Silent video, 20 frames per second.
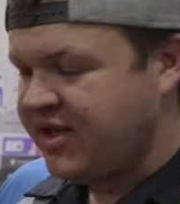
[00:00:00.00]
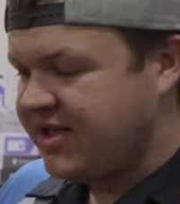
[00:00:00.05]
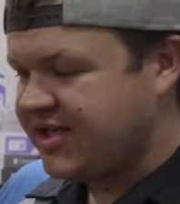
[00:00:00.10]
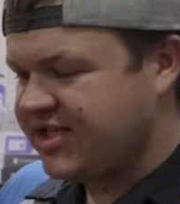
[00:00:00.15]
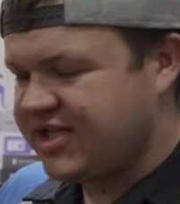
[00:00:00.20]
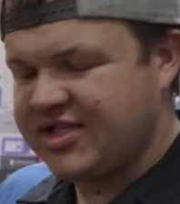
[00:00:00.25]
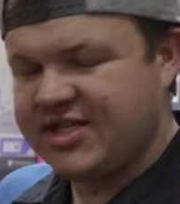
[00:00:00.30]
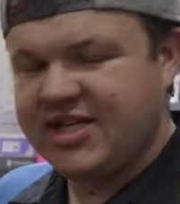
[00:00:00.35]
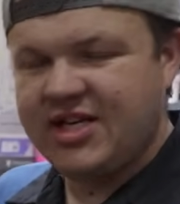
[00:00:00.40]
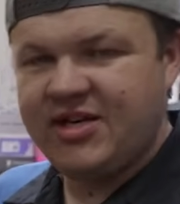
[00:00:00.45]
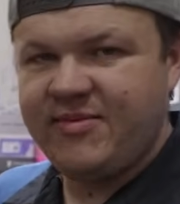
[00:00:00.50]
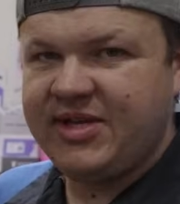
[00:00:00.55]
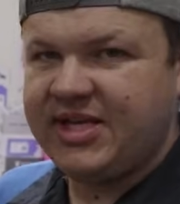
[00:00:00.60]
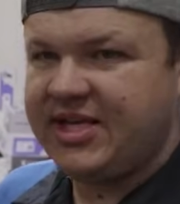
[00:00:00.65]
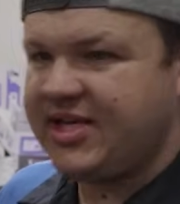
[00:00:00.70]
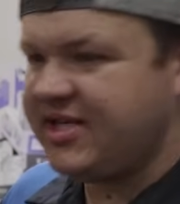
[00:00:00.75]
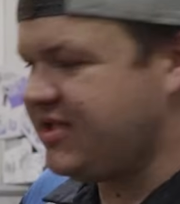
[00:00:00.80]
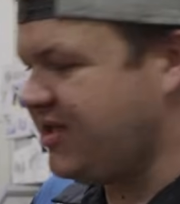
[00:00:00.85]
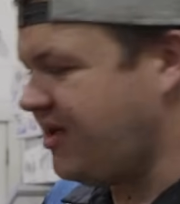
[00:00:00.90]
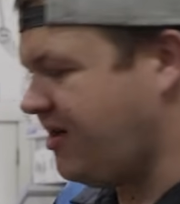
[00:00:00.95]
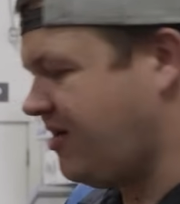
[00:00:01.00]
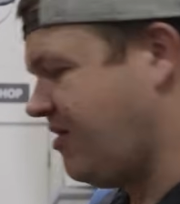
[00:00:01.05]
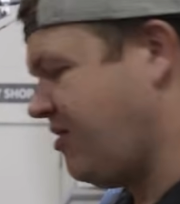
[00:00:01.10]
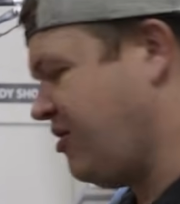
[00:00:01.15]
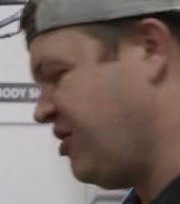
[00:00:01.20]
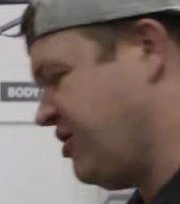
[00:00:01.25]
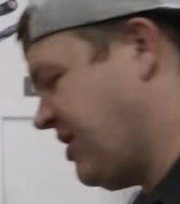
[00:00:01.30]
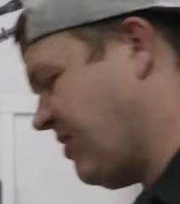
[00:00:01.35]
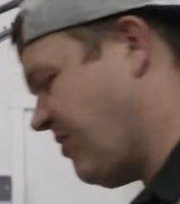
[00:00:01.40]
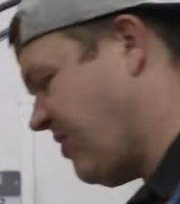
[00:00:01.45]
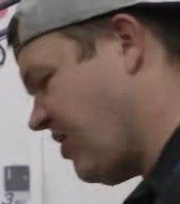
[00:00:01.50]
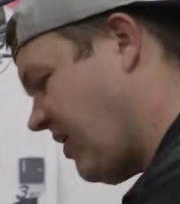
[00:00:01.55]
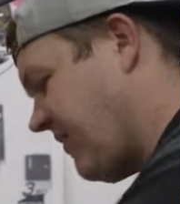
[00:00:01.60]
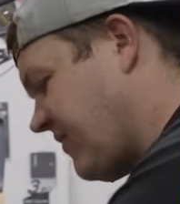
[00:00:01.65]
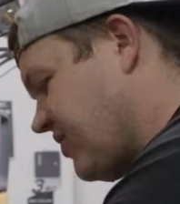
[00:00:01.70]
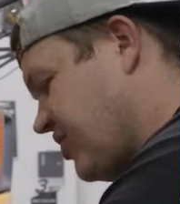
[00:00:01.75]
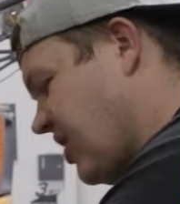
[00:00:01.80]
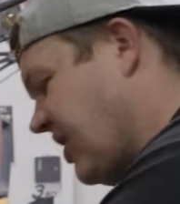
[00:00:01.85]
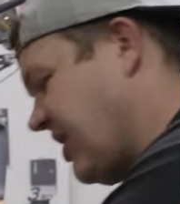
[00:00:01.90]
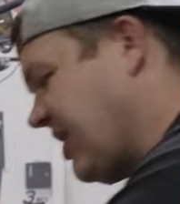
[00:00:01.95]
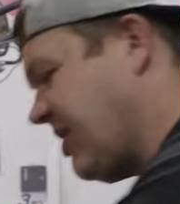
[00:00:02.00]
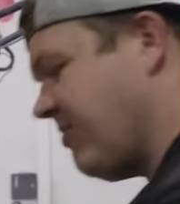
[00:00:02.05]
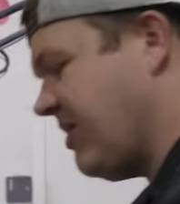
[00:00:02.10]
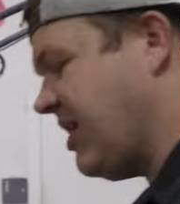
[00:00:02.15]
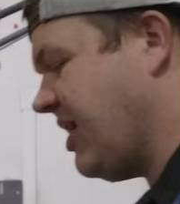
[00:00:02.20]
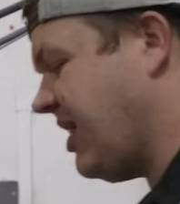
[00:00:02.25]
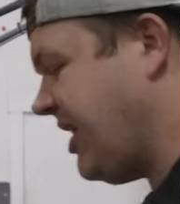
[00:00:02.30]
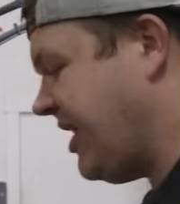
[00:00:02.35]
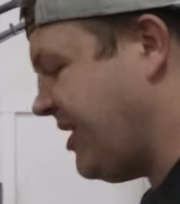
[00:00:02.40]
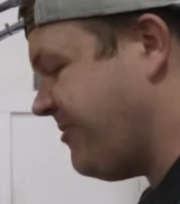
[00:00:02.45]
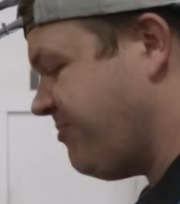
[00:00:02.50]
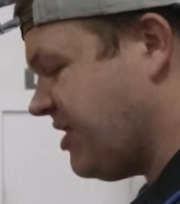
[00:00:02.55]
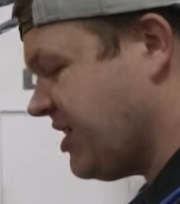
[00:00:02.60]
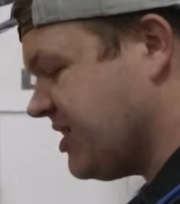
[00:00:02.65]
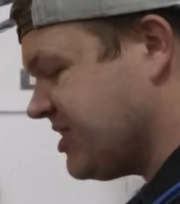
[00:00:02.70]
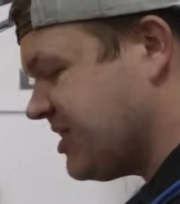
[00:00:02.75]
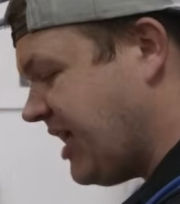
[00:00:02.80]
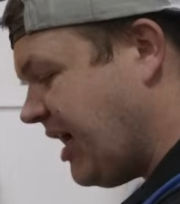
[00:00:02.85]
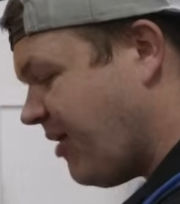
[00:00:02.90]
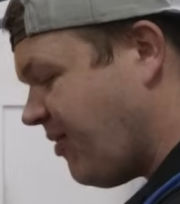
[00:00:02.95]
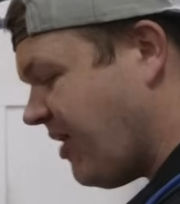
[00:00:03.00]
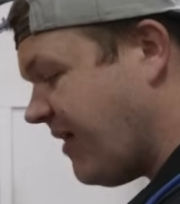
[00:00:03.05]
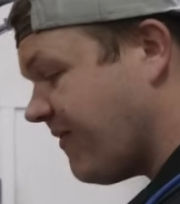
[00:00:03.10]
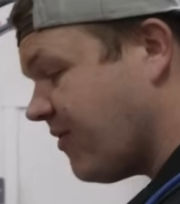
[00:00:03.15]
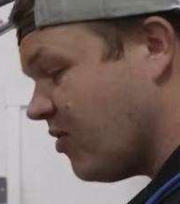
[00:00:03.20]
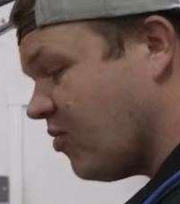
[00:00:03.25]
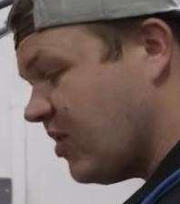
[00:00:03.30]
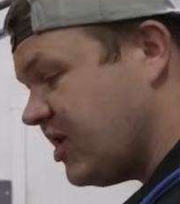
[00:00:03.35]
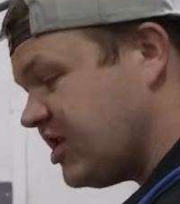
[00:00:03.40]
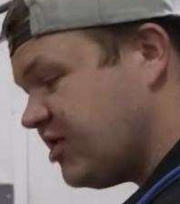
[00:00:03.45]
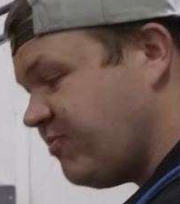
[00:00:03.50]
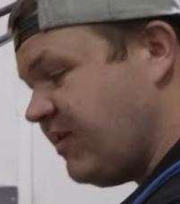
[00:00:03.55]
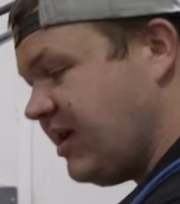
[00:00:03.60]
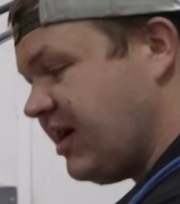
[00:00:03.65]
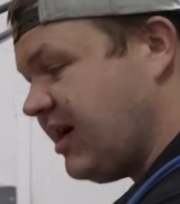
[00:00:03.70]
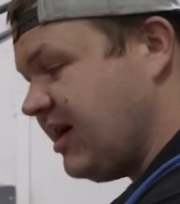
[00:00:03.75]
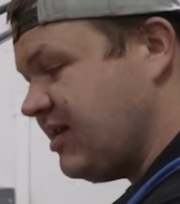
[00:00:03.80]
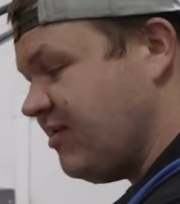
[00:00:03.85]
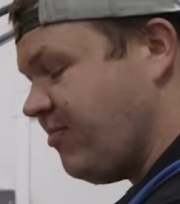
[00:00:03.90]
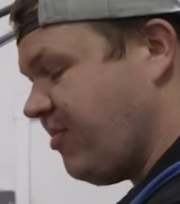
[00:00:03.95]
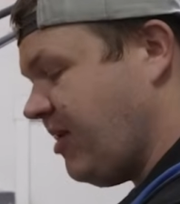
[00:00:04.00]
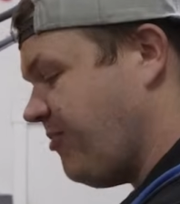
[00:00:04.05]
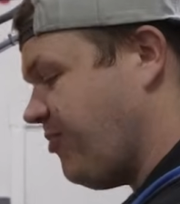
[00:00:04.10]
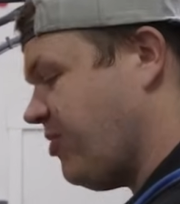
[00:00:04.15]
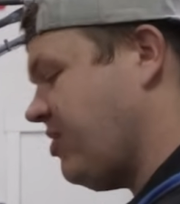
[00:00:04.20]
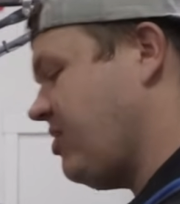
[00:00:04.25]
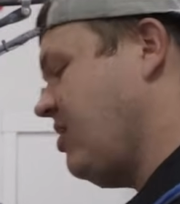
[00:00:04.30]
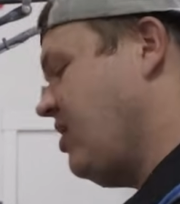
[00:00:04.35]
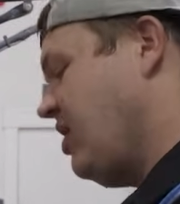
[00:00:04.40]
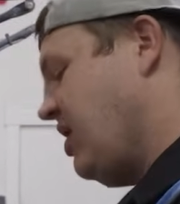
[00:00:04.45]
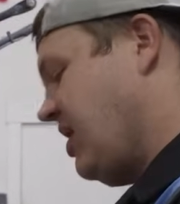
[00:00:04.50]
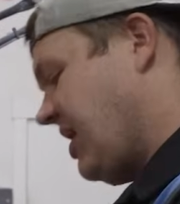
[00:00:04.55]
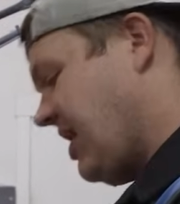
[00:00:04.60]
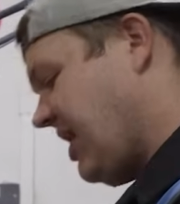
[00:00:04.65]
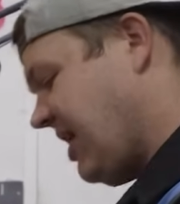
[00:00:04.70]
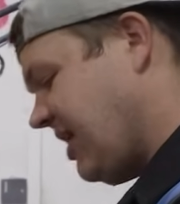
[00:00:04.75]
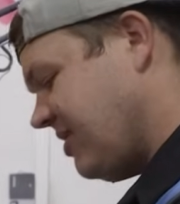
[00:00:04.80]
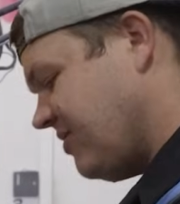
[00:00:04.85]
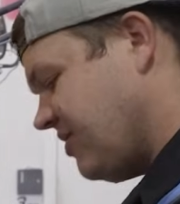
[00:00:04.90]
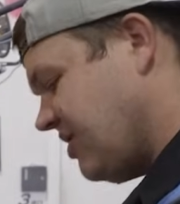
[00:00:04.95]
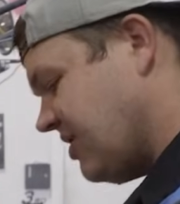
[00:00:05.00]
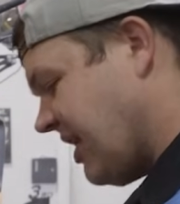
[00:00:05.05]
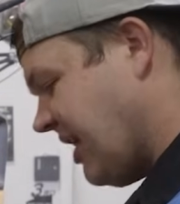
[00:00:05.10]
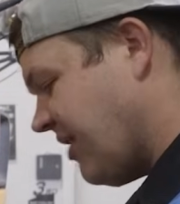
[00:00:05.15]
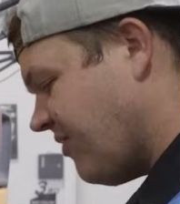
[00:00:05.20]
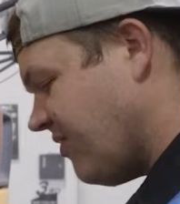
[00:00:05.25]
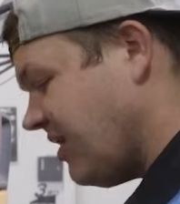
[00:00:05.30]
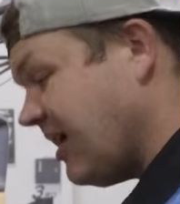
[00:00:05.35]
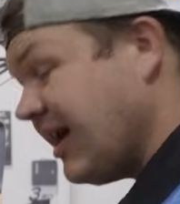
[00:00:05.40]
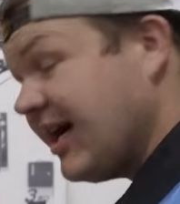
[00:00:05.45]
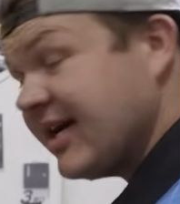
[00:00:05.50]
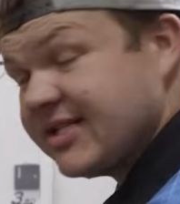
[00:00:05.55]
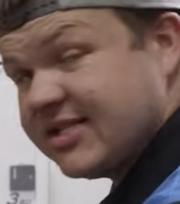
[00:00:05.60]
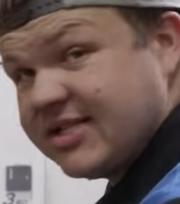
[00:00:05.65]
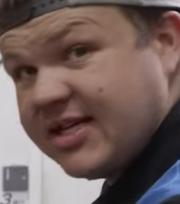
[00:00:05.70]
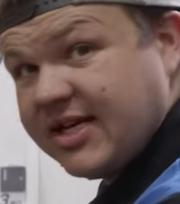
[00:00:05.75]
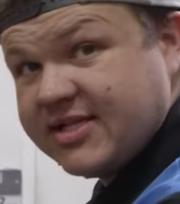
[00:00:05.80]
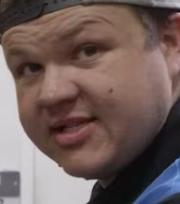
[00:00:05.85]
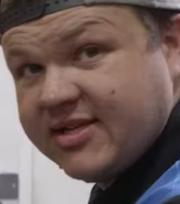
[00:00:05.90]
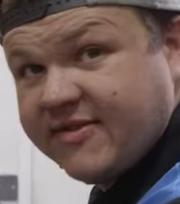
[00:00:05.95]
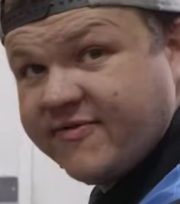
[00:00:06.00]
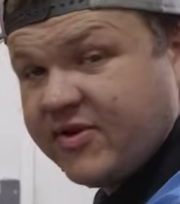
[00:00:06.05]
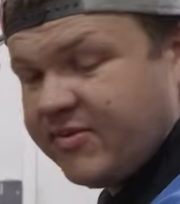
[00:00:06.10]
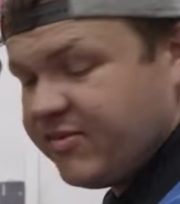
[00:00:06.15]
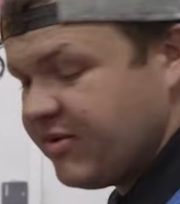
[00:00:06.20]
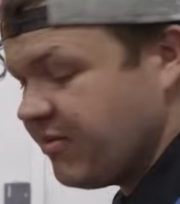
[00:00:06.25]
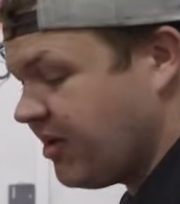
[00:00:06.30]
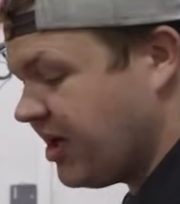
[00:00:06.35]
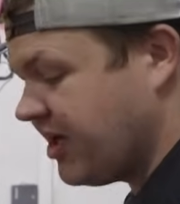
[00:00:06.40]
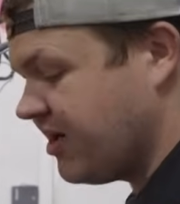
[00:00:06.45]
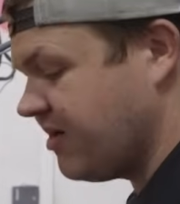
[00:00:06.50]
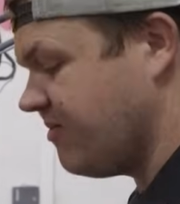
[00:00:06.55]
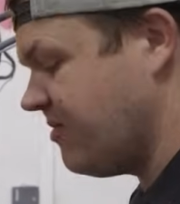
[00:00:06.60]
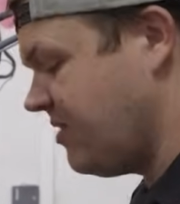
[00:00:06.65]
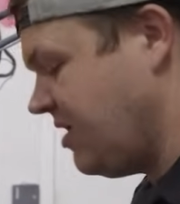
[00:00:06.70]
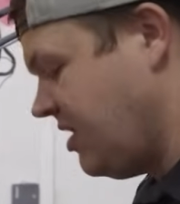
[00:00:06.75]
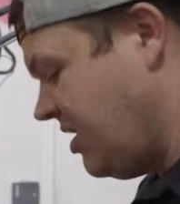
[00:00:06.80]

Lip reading: It's just going to be easier, then we don't have to try to get behind because now we have a winch behind the bumper and you can't really access it from the bottom.